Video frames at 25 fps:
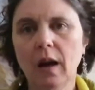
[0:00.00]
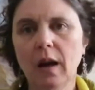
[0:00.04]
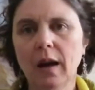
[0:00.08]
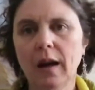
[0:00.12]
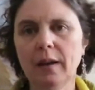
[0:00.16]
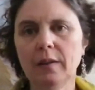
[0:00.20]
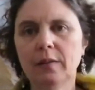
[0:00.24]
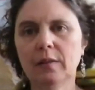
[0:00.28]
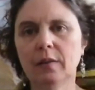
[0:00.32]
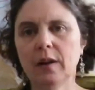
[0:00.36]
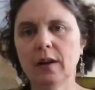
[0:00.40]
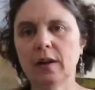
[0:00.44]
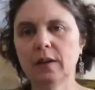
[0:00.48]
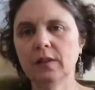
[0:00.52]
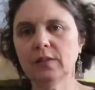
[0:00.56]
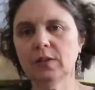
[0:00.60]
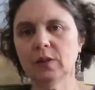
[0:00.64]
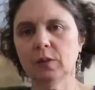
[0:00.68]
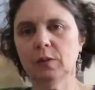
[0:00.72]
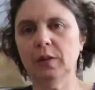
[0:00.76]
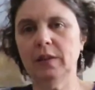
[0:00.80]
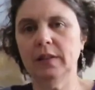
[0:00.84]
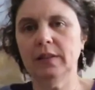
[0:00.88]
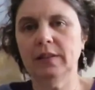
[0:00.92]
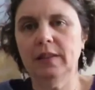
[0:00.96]
I
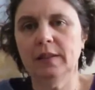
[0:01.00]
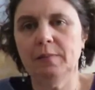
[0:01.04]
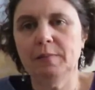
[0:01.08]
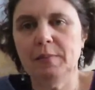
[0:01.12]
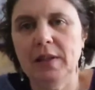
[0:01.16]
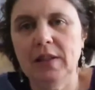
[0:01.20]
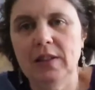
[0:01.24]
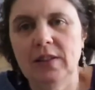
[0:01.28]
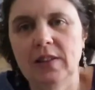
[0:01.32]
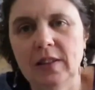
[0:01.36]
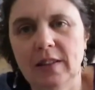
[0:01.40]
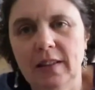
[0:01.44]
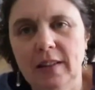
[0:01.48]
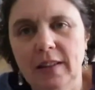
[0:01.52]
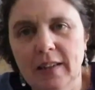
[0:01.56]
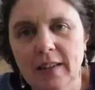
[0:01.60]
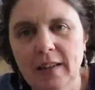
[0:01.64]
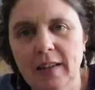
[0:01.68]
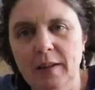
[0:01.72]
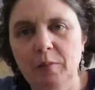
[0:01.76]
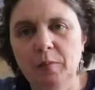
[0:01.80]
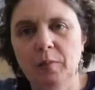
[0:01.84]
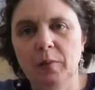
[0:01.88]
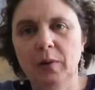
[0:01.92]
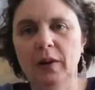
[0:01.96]
also wanted to mention that
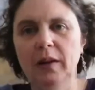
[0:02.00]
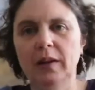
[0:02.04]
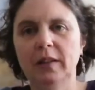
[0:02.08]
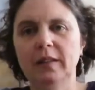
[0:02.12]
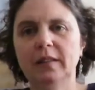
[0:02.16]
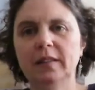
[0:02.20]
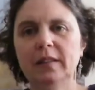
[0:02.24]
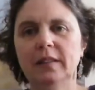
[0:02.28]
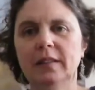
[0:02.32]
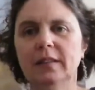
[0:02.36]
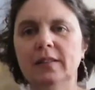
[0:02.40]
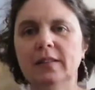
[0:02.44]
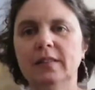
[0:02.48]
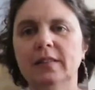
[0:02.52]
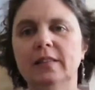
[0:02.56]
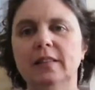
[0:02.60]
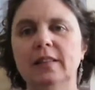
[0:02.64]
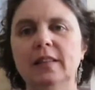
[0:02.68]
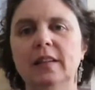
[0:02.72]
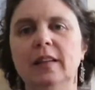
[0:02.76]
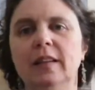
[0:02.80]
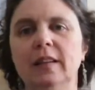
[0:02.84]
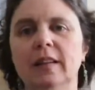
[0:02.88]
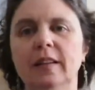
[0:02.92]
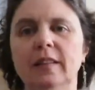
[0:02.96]
I'm wearing this
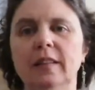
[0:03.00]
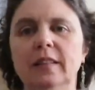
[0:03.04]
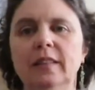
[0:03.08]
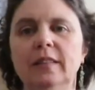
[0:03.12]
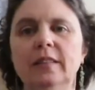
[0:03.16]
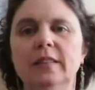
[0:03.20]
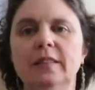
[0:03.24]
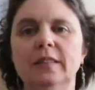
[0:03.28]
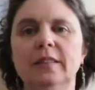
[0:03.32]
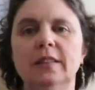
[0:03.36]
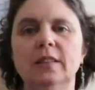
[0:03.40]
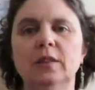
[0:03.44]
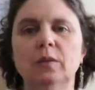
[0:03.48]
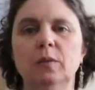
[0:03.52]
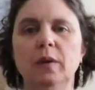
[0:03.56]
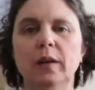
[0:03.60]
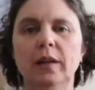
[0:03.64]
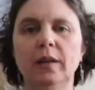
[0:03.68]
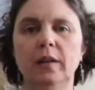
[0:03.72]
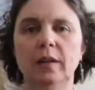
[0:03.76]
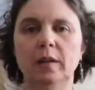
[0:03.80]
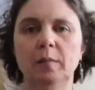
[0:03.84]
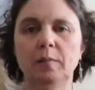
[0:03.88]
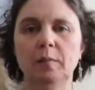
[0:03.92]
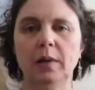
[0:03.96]

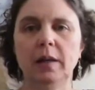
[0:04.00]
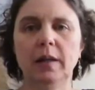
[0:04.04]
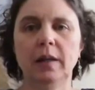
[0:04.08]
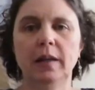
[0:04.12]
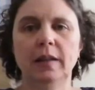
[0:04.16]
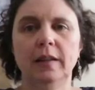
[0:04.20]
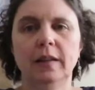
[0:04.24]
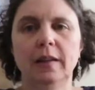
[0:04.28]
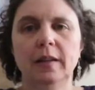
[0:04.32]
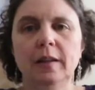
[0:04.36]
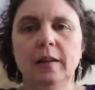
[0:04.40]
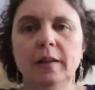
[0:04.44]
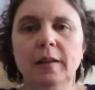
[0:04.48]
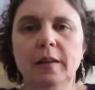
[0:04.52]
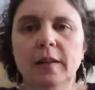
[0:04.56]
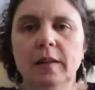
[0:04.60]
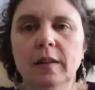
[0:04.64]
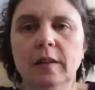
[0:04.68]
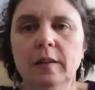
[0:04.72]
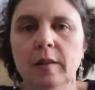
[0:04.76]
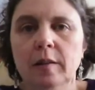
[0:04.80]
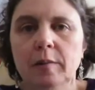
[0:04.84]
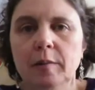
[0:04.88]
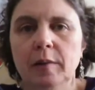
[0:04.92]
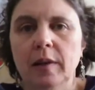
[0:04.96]
sweater by,
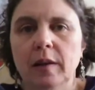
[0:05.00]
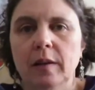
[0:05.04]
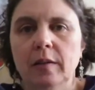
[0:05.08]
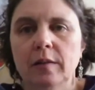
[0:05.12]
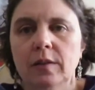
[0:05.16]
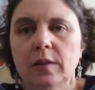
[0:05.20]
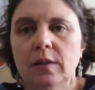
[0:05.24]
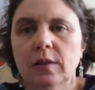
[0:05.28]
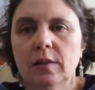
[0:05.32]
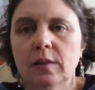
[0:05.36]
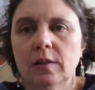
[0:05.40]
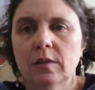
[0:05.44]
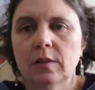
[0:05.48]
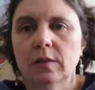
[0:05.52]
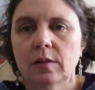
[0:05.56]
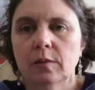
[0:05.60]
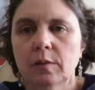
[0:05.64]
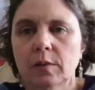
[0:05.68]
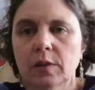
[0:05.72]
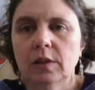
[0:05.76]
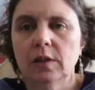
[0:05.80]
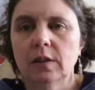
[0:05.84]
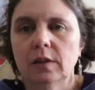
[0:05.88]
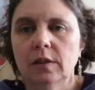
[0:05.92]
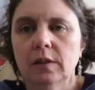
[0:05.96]
maybe I'll just
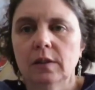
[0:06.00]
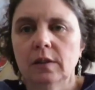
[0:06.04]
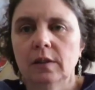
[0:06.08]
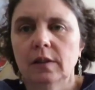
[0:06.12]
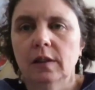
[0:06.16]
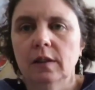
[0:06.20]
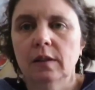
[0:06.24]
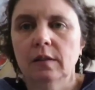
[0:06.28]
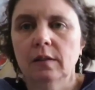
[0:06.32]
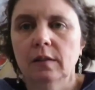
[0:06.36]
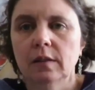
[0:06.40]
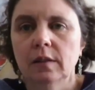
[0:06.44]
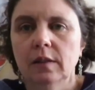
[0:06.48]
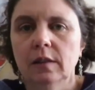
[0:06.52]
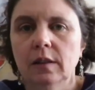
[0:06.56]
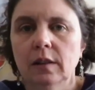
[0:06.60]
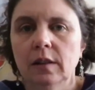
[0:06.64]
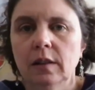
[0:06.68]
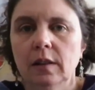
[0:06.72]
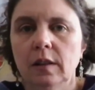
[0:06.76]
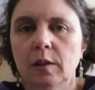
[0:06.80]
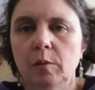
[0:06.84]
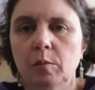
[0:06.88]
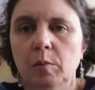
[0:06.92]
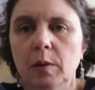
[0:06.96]
switch this down a
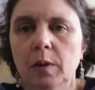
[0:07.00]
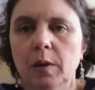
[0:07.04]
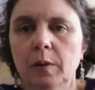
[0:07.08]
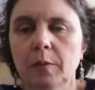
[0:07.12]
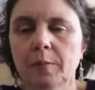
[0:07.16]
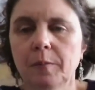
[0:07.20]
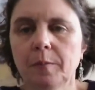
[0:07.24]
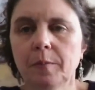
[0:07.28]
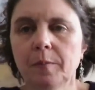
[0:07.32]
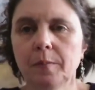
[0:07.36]
tiny bit.